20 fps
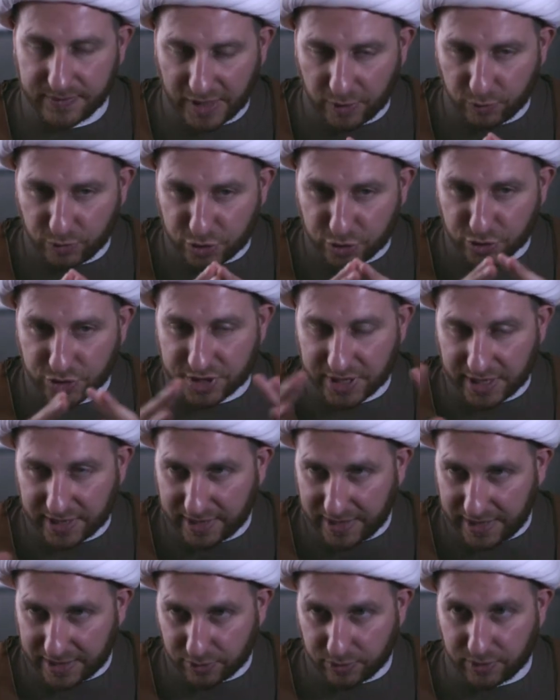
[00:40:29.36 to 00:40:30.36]
we should shed
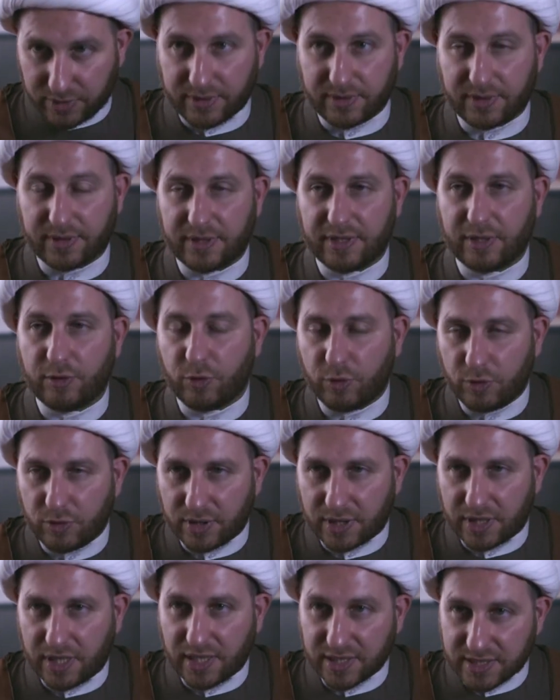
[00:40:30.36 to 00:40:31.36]
light on the
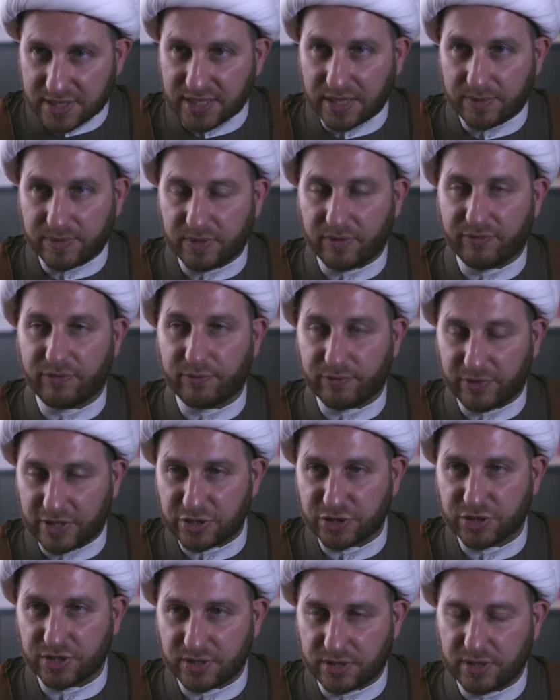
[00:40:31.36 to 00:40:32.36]
whole concept of
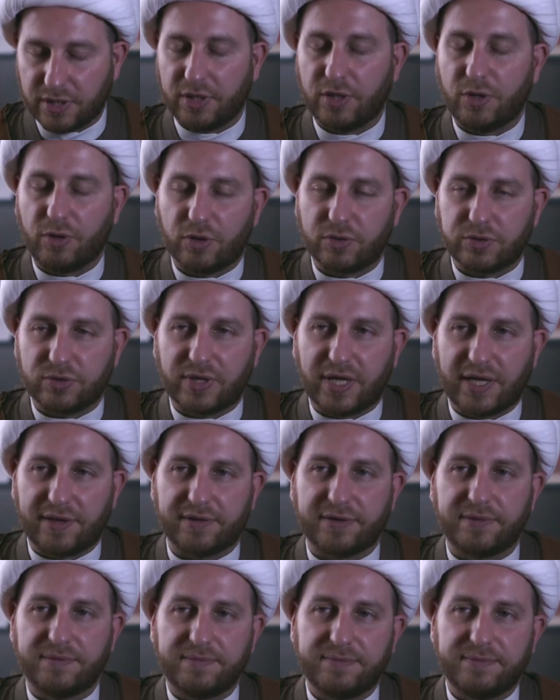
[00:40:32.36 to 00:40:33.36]
oppression altogether.